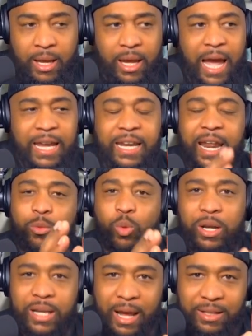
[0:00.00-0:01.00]
And then they
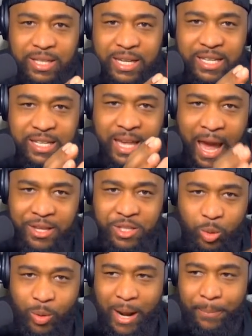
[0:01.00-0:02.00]
went down to these
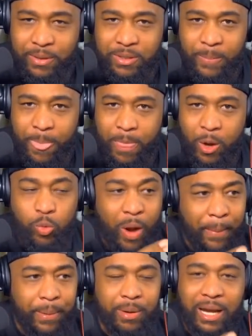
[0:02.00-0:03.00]
gangster rappers who
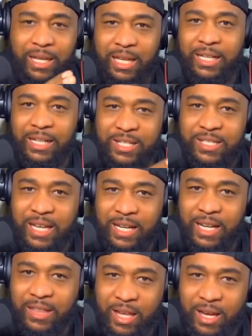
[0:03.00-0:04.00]
rapping about killing and
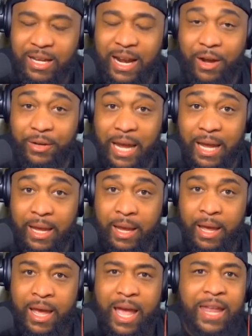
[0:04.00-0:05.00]
stealing and thugging all day.
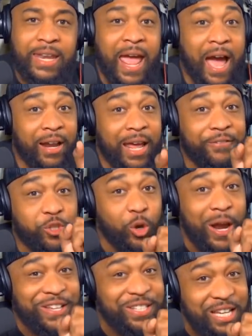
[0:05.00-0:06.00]
And now they've
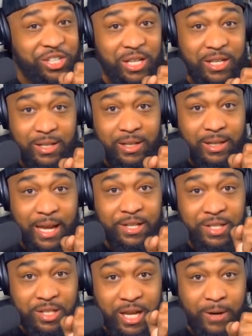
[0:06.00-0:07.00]
transitioned,
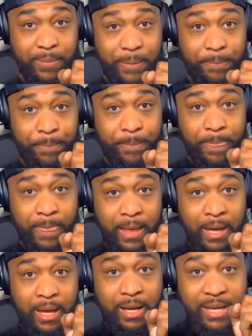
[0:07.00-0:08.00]
ladies and gentlemen.
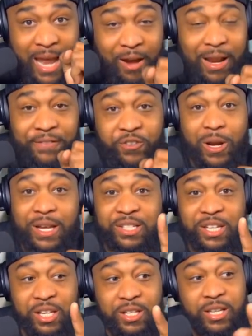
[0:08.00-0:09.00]
Now they've
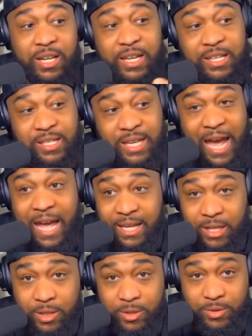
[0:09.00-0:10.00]
transitioned to these gay
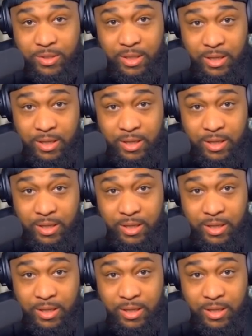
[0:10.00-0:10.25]
dudes.